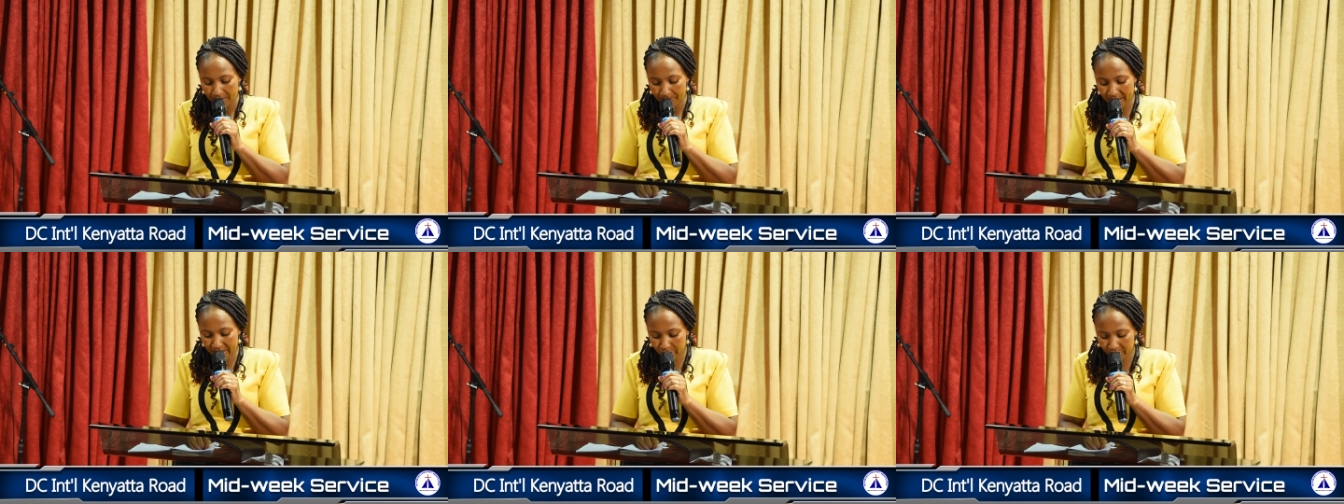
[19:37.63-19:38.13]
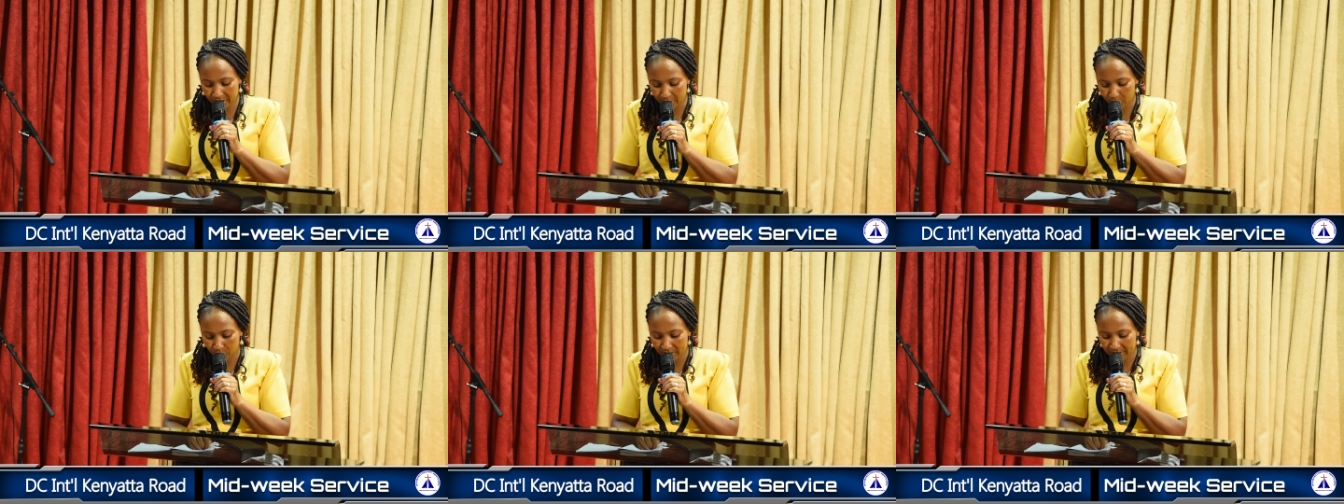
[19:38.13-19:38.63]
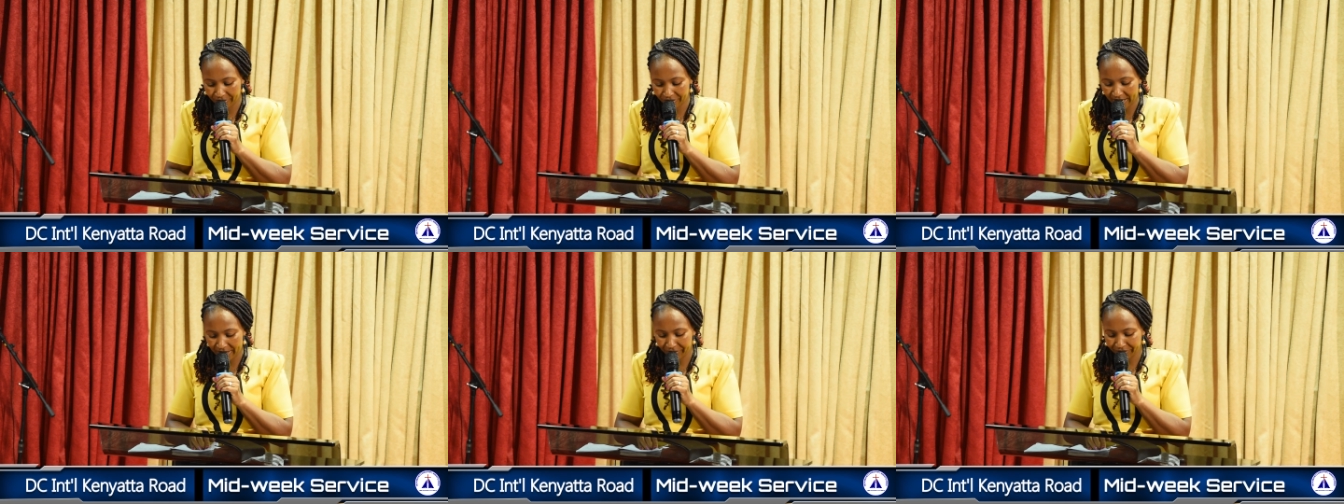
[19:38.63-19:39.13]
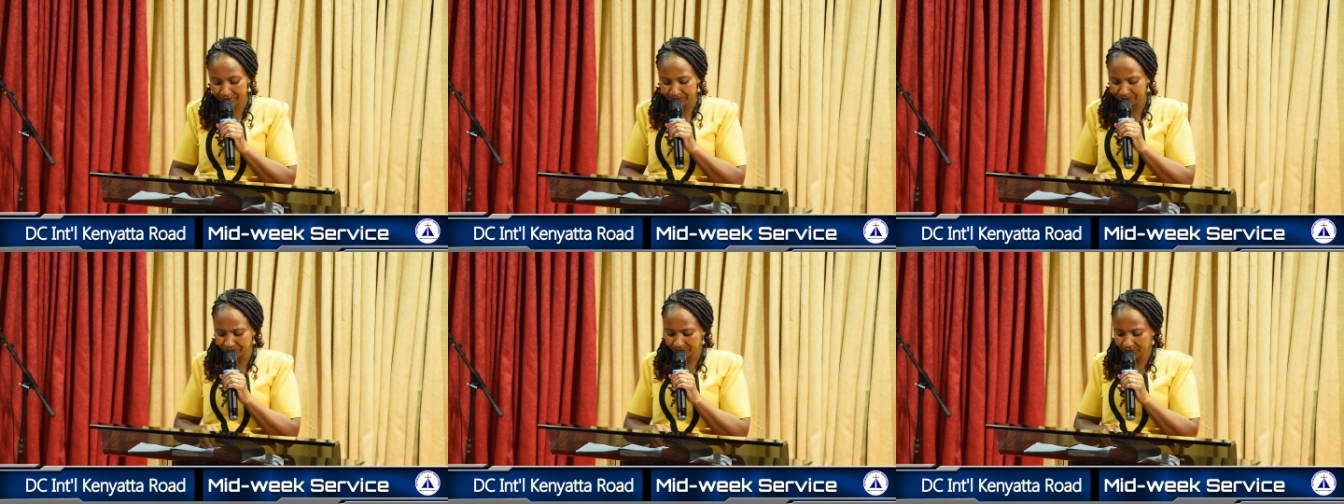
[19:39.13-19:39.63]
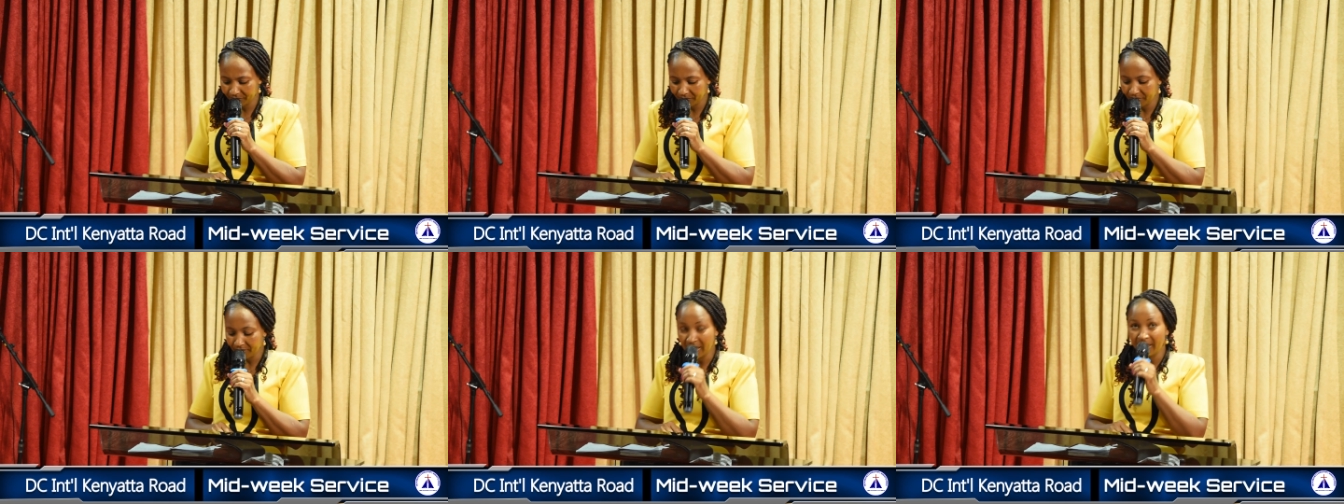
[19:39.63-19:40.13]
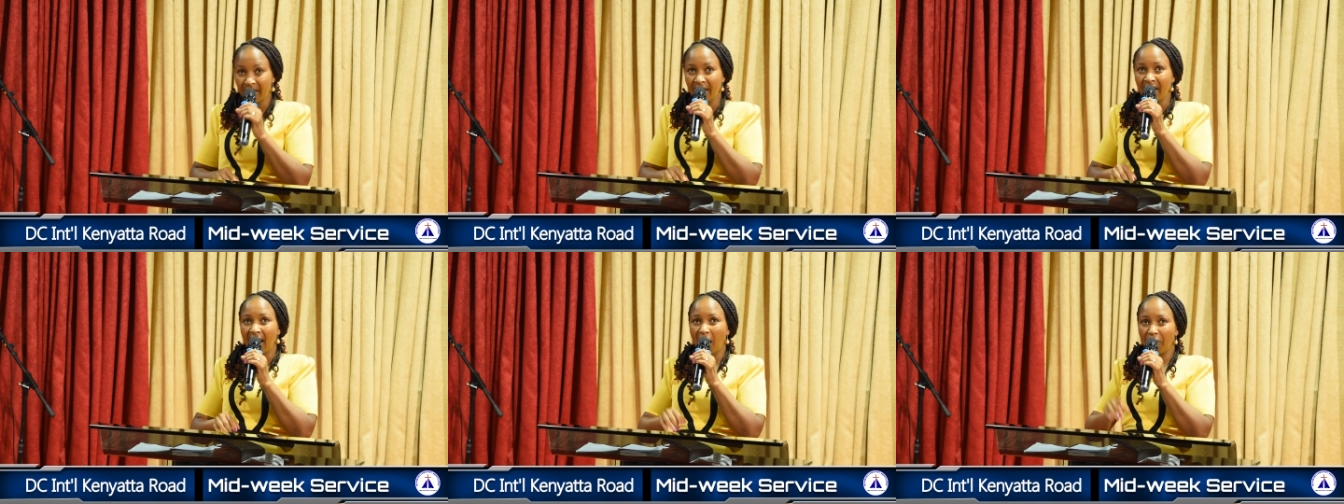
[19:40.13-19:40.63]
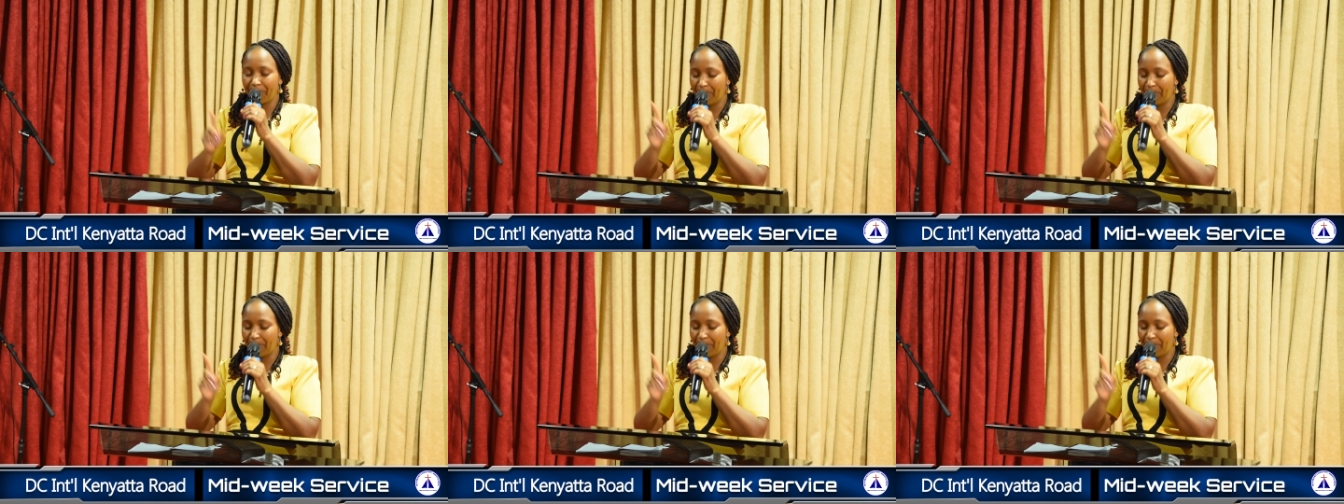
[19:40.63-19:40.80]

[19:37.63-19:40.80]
Matthew 6:25 i